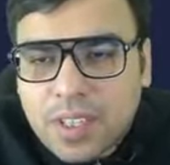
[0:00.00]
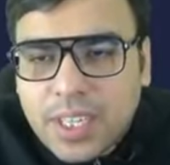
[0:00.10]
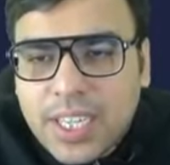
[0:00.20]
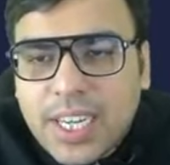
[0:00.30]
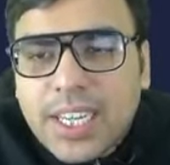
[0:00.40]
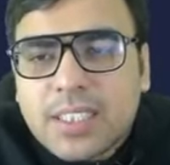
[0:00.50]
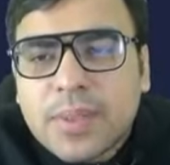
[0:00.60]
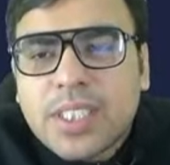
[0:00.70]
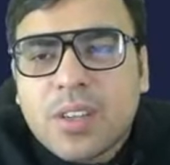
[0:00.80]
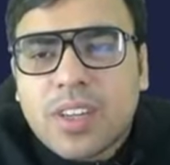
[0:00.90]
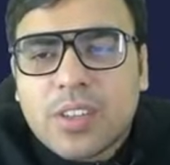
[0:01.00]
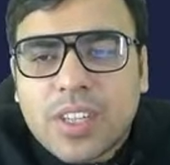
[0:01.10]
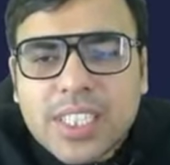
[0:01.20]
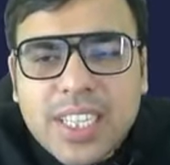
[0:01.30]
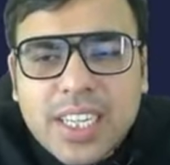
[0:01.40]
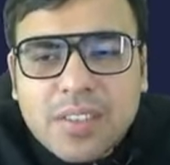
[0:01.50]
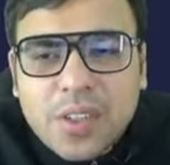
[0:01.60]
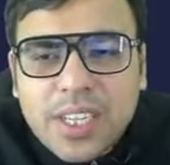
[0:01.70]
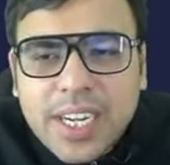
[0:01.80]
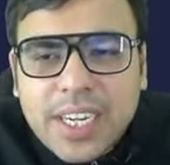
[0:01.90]
Tender samajhte ho na? You understand the
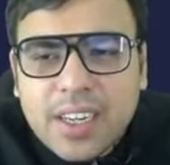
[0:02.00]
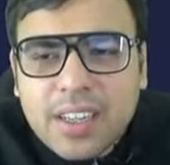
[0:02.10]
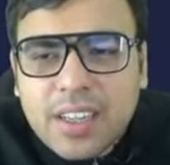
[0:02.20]
word tender?